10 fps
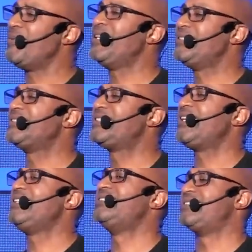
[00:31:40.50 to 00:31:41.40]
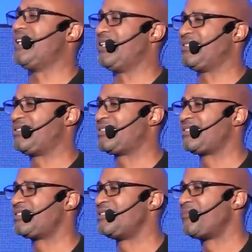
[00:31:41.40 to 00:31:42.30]
in Jesus
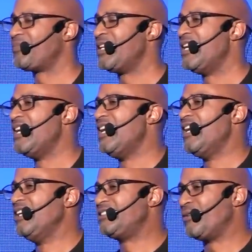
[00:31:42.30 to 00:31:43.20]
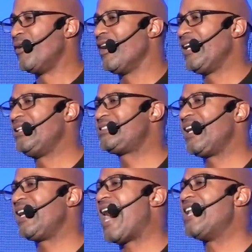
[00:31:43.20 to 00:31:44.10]
to where he
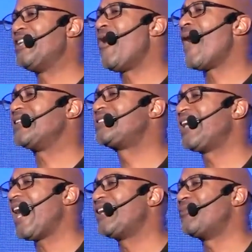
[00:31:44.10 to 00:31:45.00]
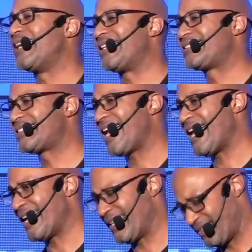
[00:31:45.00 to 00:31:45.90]
said, I know I said what I said,